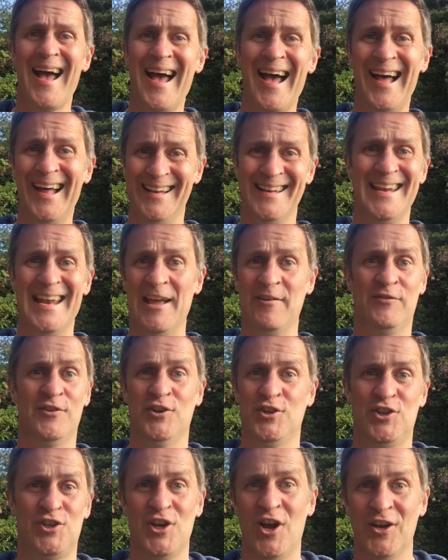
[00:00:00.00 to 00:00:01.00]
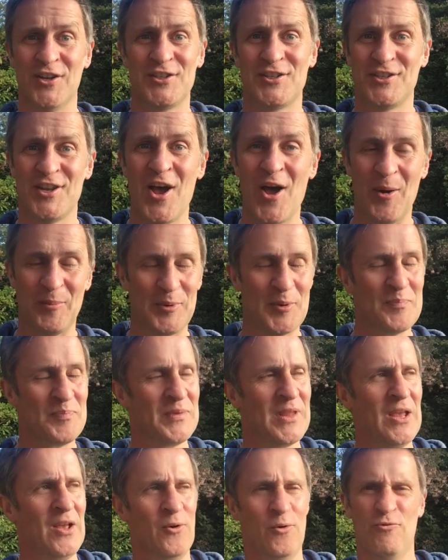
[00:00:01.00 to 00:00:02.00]
and never shuts up,
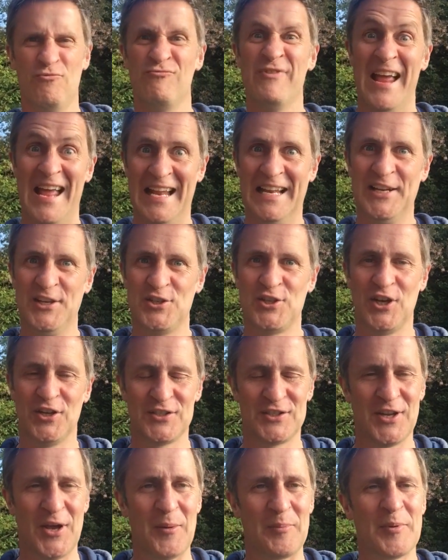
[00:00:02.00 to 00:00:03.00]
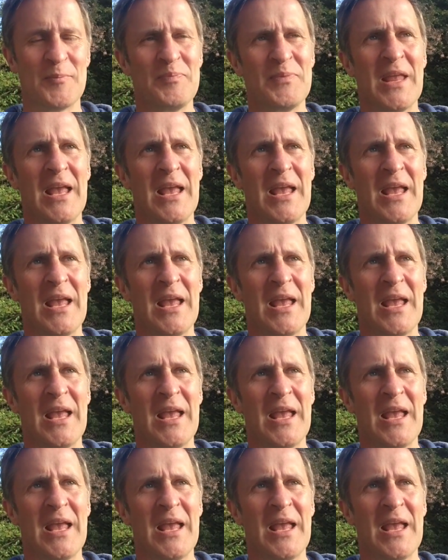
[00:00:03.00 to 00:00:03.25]
or rarely shuts up.